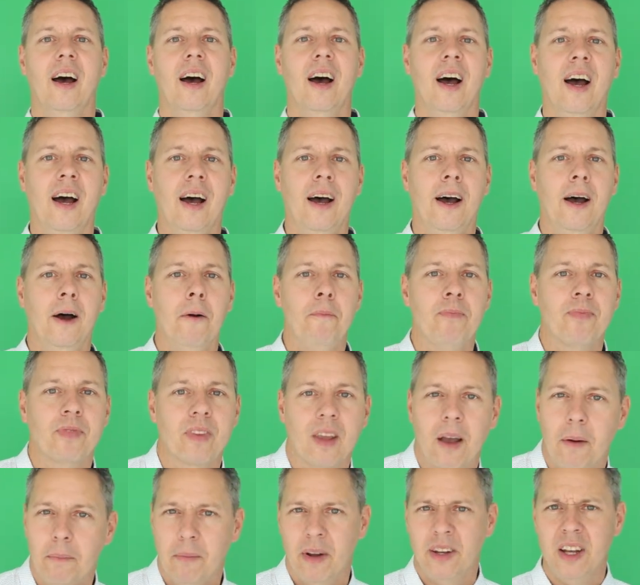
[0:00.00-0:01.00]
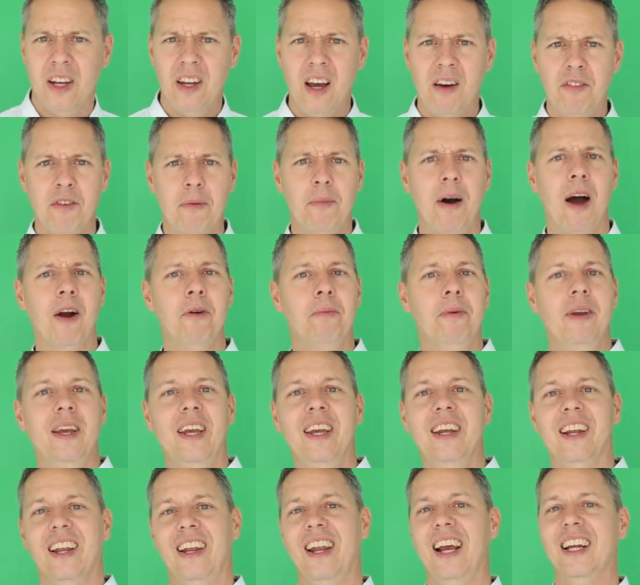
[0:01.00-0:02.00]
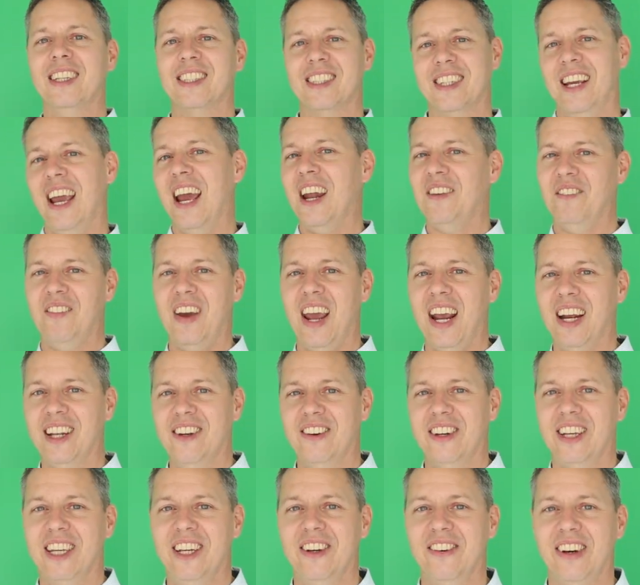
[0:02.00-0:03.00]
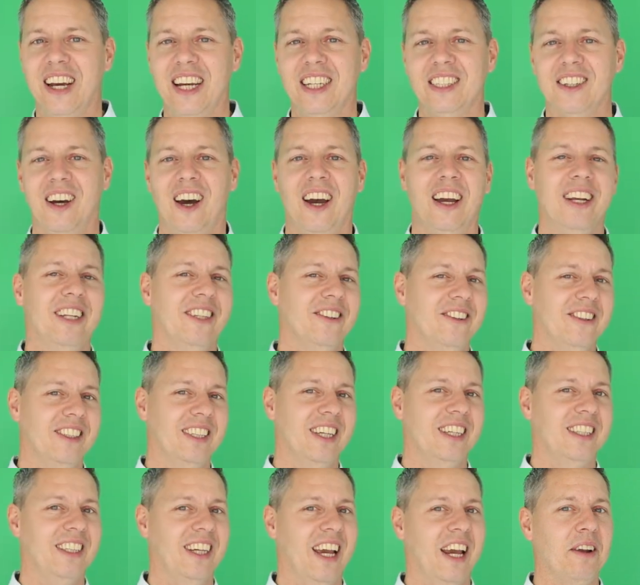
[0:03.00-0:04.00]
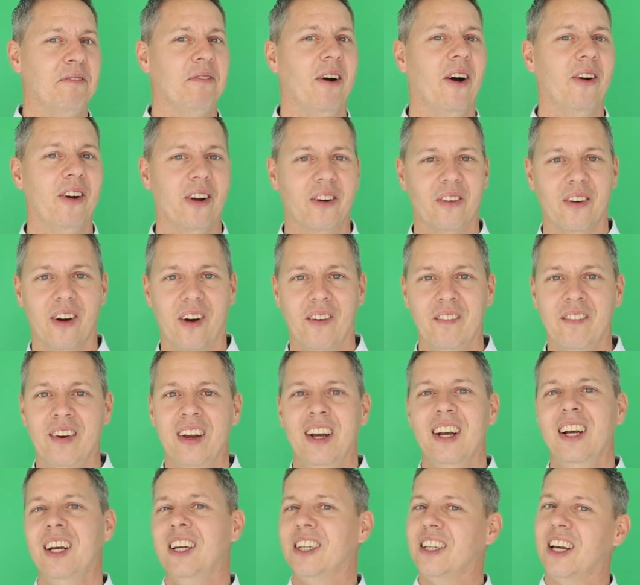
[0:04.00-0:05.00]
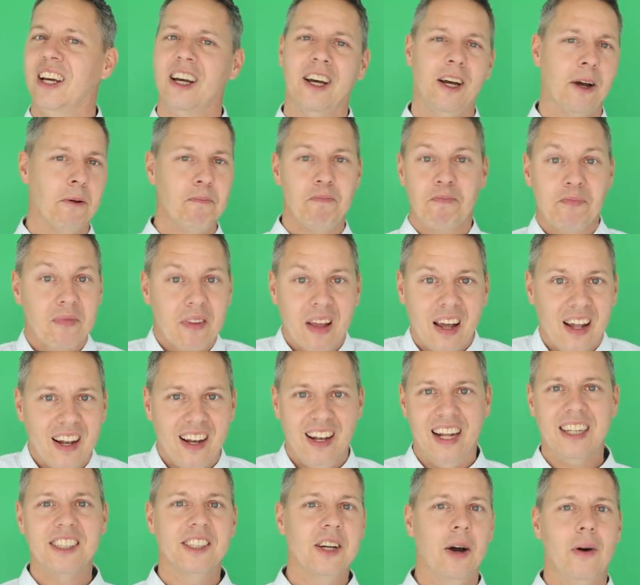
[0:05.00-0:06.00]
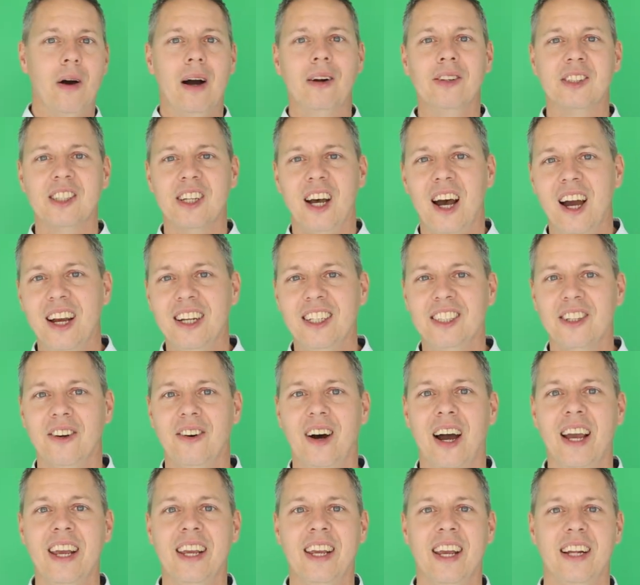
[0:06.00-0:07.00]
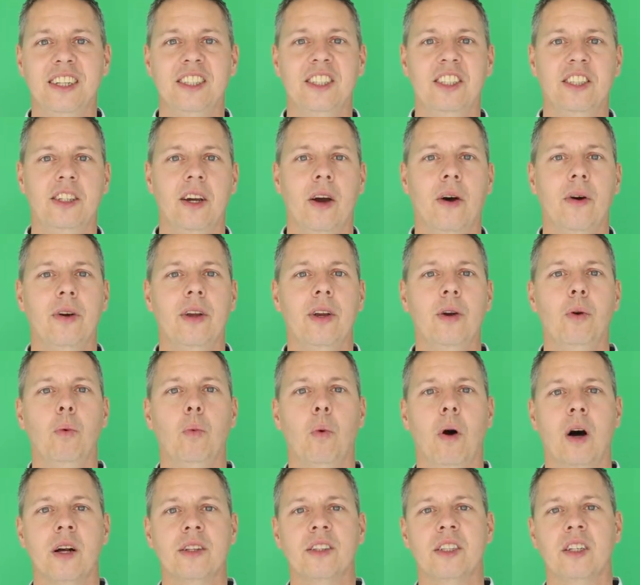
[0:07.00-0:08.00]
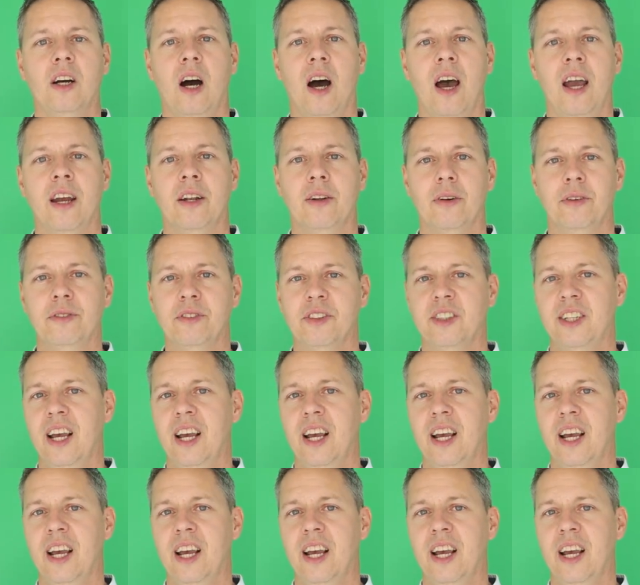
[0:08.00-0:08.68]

But enough about me, let's get back to the QHY268 monochrome. Let's go outside so I can show you what kind of